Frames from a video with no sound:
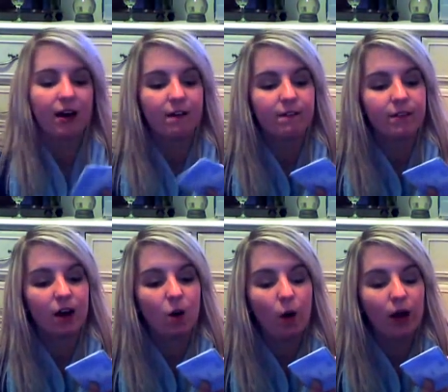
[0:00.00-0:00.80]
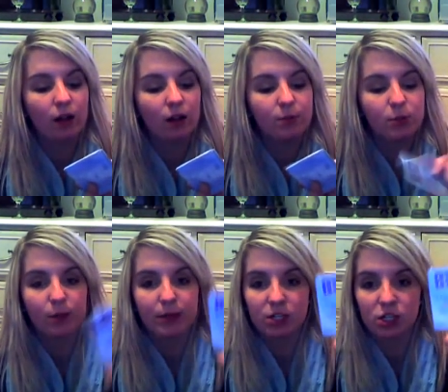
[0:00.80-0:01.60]
I have oil
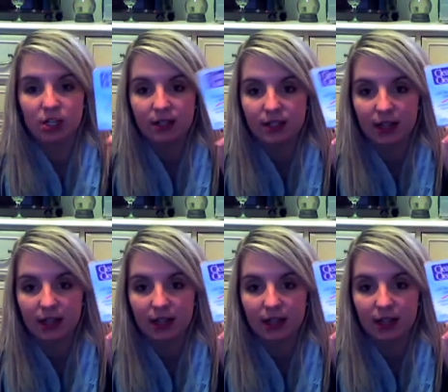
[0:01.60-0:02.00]
absorbing sheets